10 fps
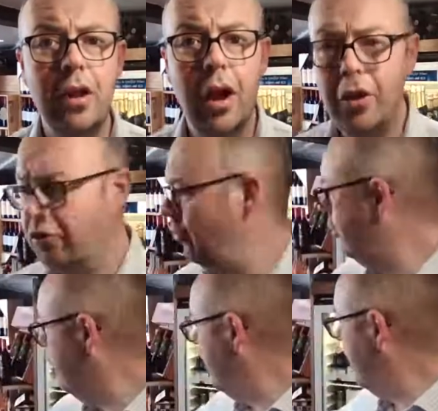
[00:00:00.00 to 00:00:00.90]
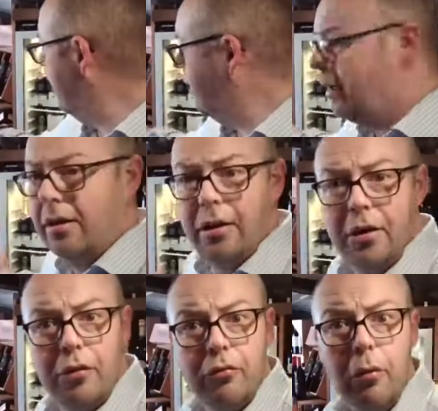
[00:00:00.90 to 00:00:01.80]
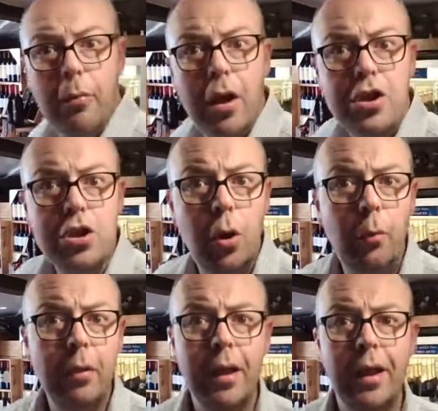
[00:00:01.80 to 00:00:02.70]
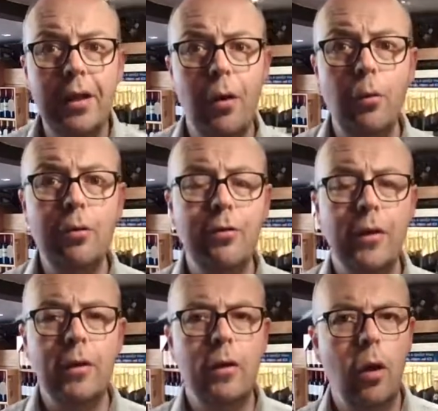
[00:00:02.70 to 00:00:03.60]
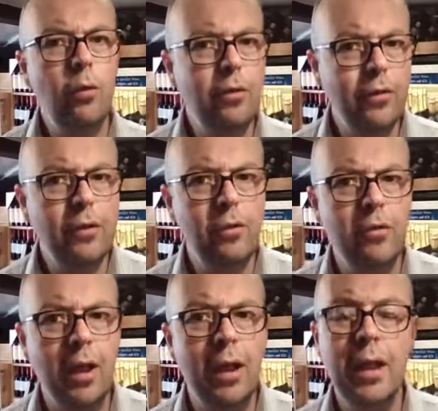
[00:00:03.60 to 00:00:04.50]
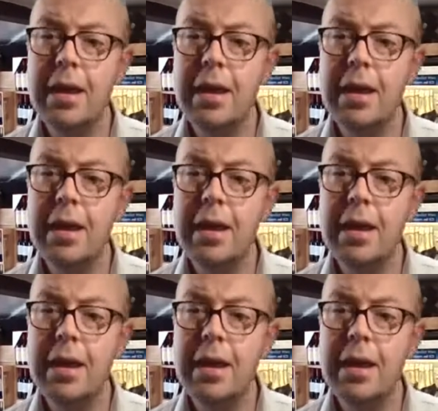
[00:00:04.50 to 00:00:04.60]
I join you here from my shop in Alresford. Alresford, you say?